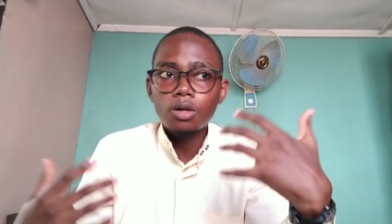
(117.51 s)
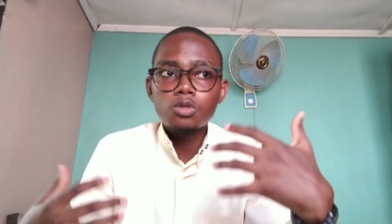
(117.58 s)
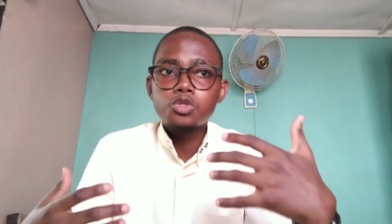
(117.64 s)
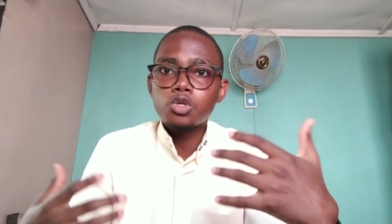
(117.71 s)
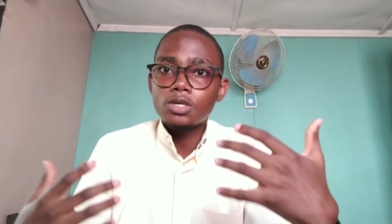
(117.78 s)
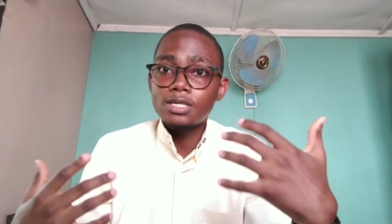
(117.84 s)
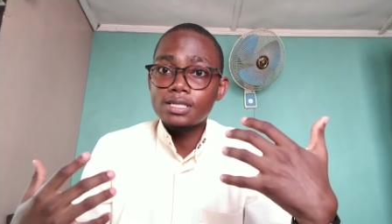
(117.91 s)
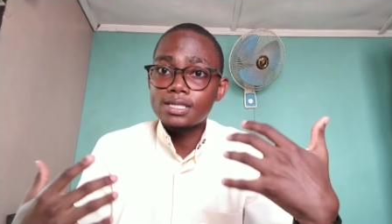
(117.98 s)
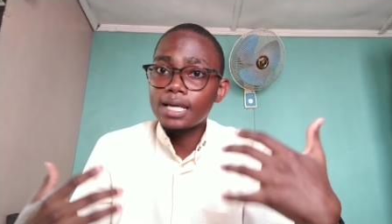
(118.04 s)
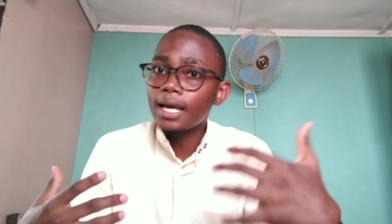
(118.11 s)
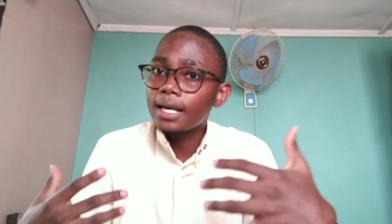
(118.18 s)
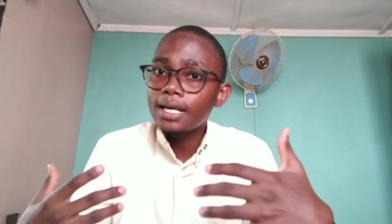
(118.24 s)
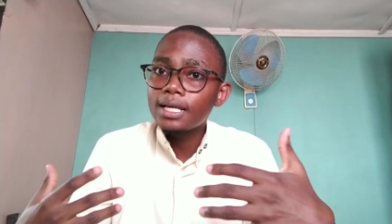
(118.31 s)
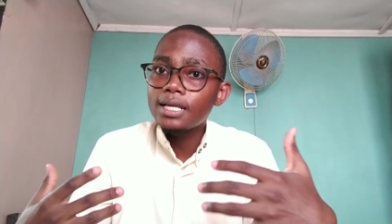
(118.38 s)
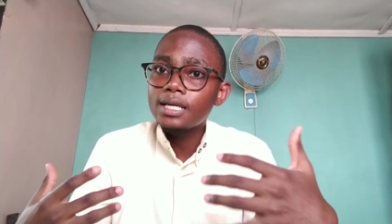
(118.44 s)
also
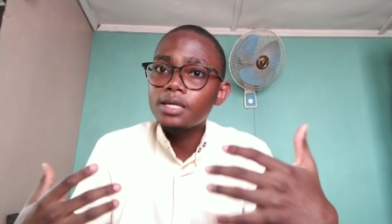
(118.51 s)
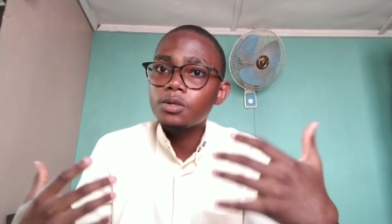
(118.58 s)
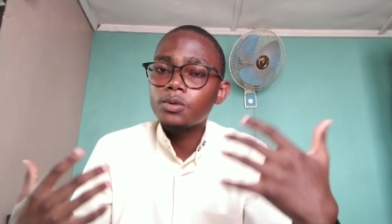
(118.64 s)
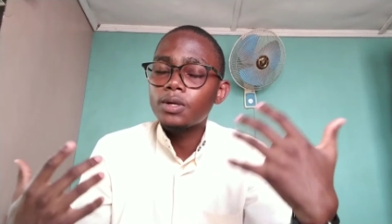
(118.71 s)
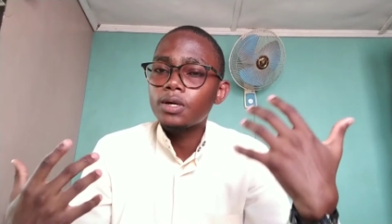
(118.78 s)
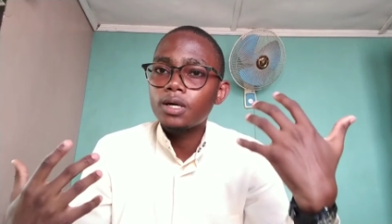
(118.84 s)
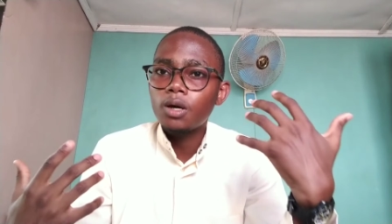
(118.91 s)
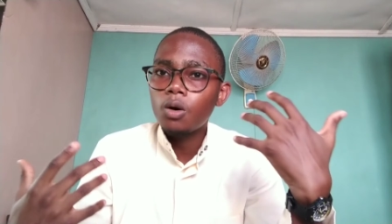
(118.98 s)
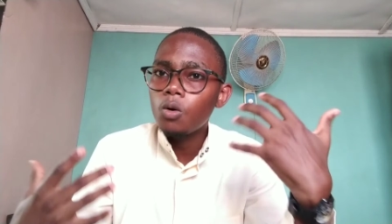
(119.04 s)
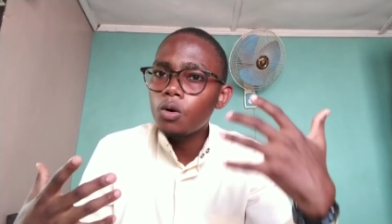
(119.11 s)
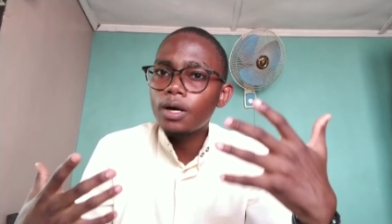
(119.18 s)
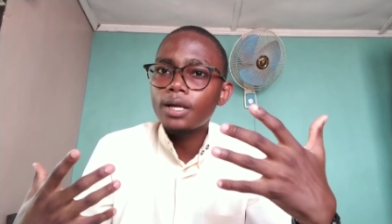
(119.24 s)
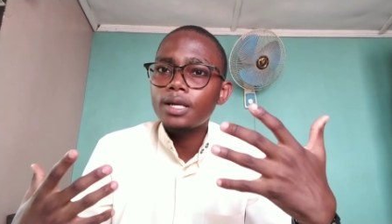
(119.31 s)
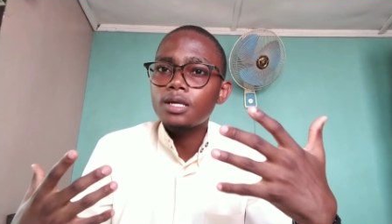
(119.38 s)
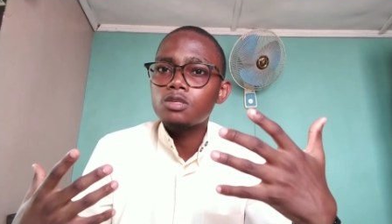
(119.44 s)
internally you
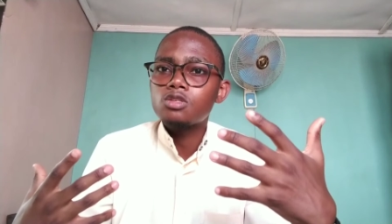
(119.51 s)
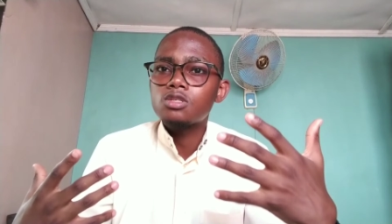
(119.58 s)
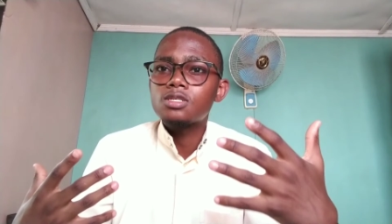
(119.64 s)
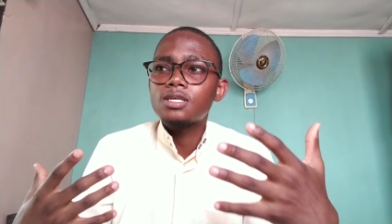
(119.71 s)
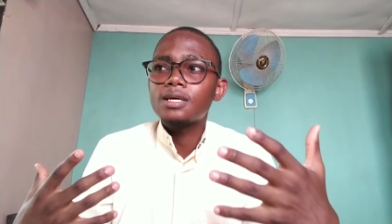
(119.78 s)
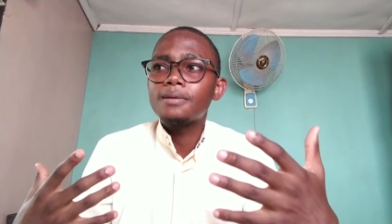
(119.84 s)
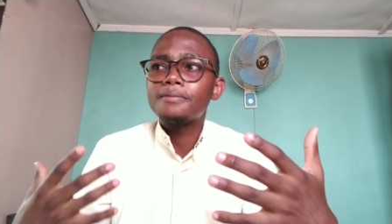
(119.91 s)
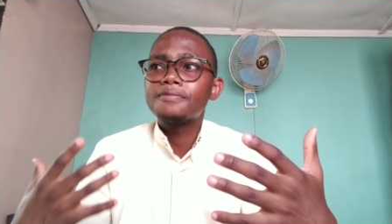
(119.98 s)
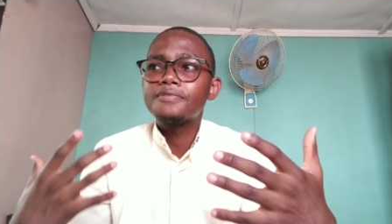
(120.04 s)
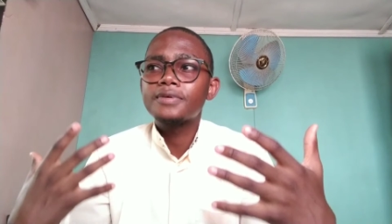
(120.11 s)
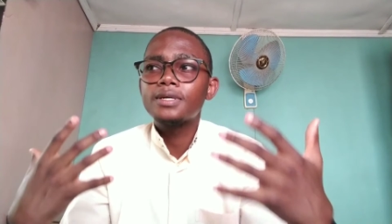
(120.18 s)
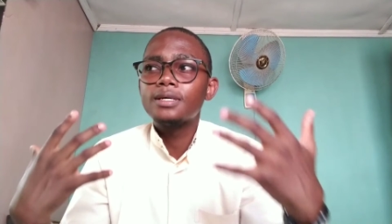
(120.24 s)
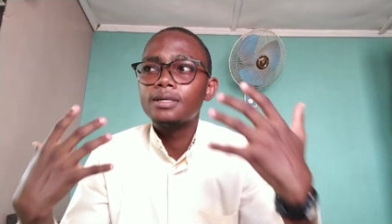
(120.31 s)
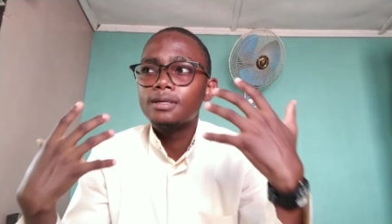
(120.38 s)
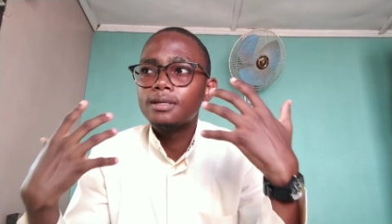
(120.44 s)
organize yourself
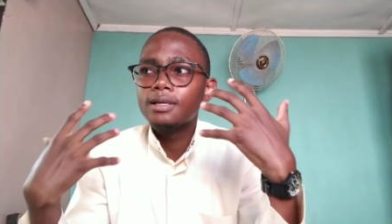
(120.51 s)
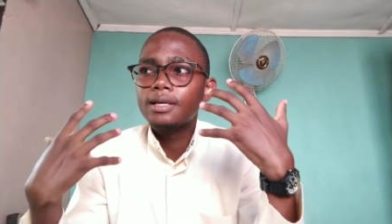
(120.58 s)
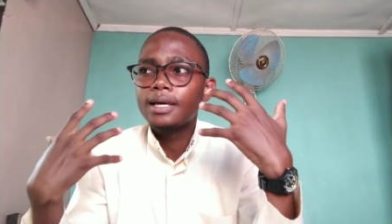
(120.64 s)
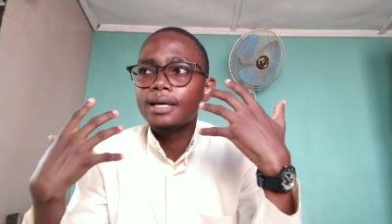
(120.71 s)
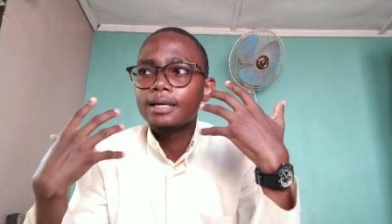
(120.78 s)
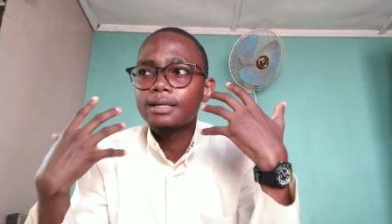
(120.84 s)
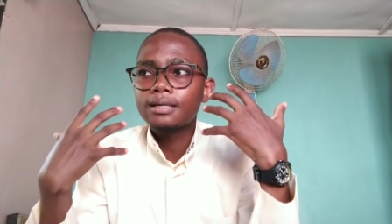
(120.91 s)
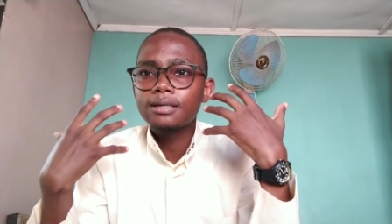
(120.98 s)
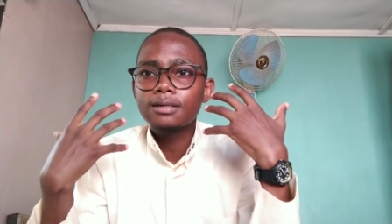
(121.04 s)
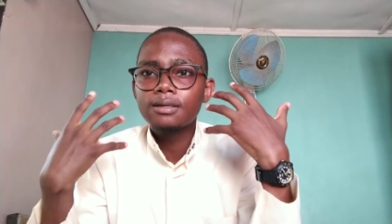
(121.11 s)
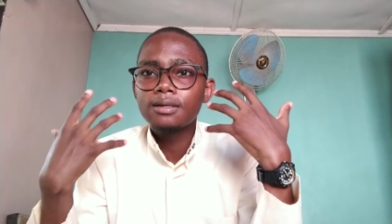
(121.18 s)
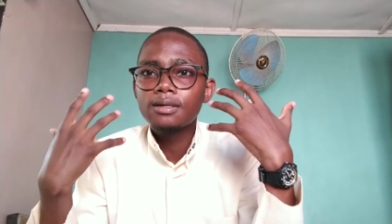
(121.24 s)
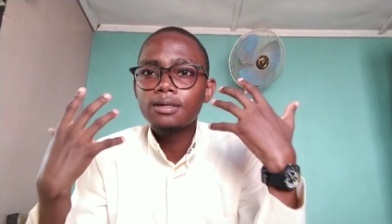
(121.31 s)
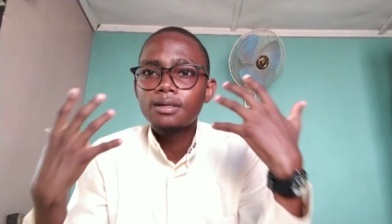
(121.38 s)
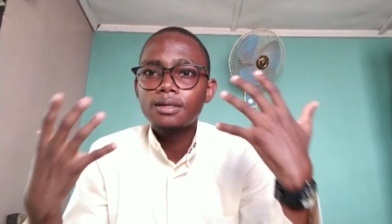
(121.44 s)
in like
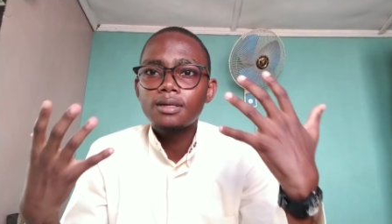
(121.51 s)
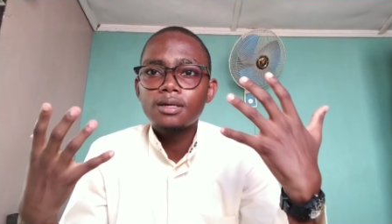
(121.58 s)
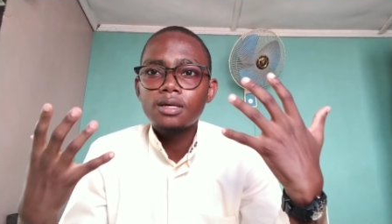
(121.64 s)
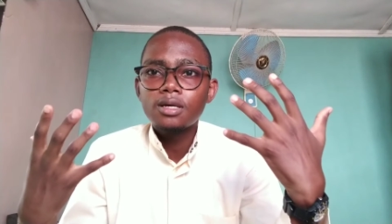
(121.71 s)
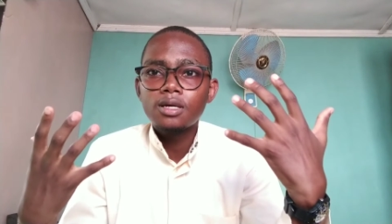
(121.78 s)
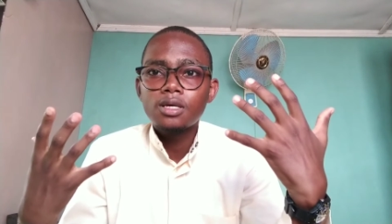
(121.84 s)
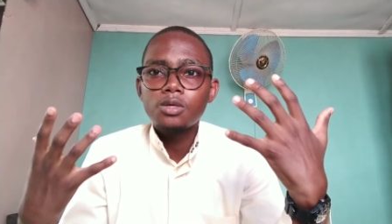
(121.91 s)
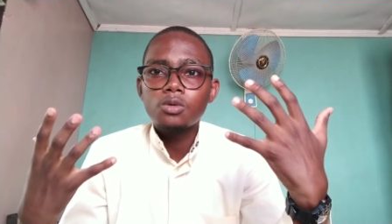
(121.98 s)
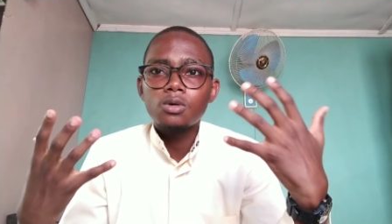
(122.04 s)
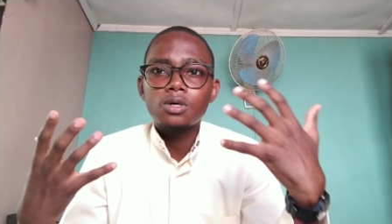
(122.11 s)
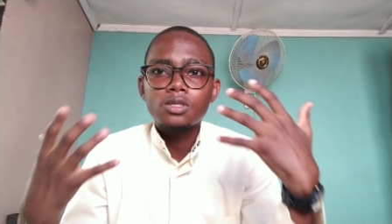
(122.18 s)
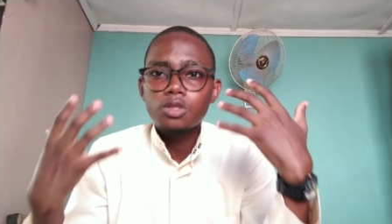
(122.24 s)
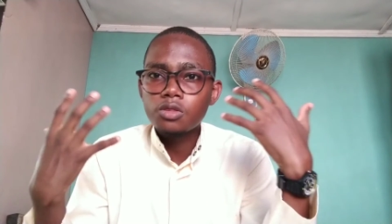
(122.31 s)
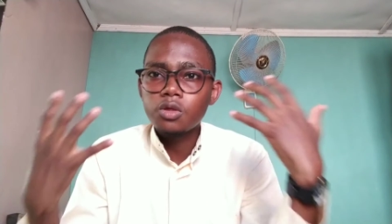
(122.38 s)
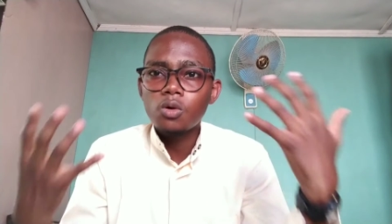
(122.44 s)

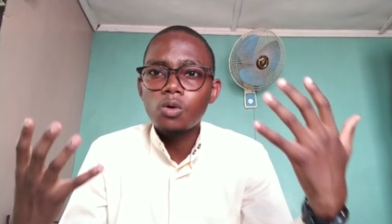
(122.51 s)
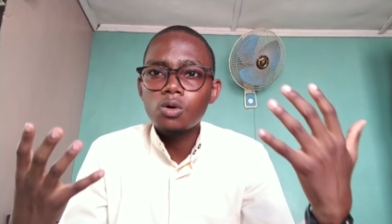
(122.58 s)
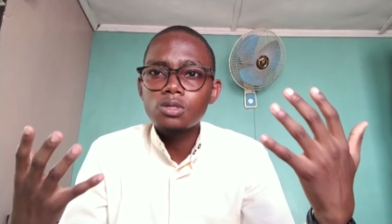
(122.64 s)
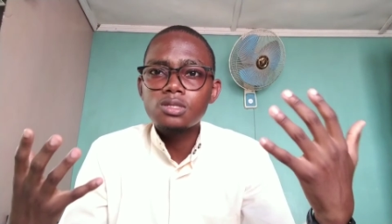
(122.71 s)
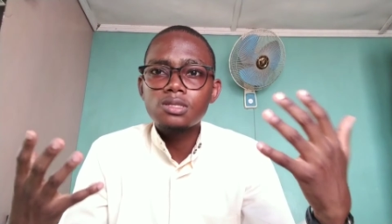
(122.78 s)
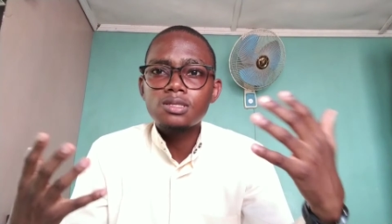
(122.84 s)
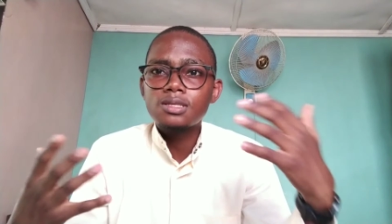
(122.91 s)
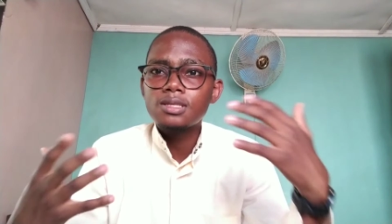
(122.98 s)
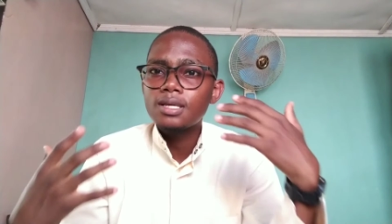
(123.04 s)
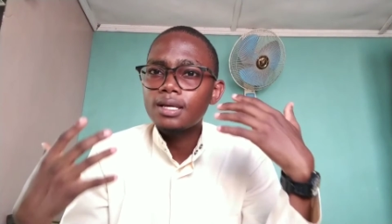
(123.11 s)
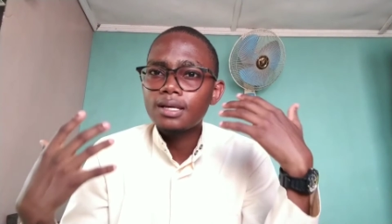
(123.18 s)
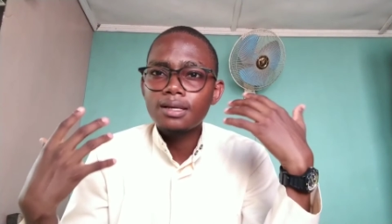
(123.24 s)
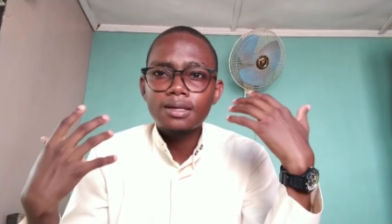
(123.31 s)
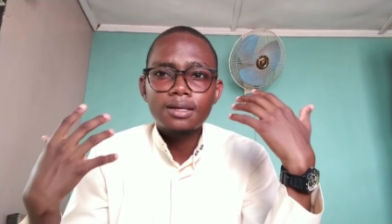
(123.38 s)
your thoughts,